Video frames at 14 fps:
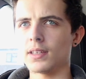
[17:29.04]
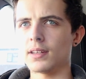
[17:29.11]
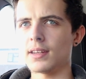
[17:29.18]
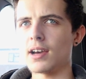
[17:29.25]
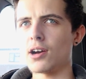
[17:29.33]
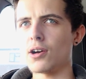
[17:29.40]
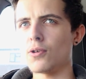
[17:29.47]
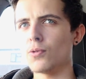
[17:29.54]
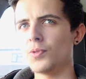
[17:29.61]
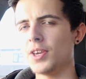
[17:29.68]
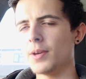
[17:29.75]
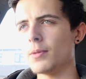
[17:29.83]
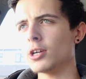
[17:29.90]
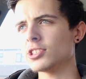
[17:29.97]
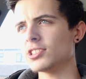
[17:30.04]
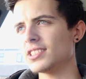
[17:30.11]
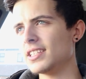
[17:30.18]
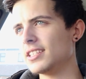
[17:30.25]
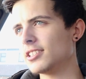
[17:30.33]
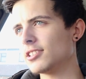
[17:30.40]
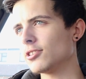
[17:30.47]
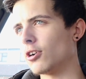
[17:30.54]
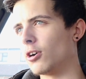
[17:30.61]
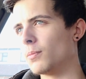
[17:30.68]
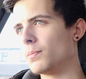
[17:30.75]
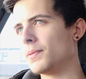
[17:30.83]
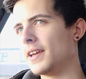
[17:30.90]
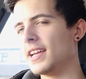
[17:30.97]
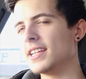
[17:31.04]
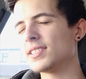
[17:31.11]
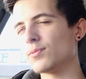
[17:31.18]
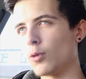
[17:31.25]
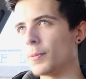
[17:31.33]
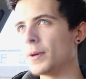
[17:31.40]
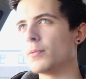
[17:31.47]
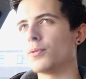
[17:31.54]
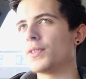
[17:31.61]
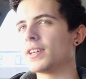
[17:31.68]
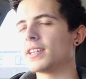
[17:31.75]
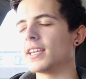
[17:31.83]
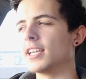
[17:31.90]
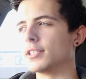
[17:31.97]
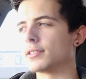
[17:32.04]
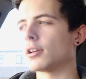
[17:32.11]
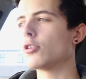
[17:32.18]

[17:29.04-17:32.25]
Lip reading: Now, the emergency stop isn't what people think it is.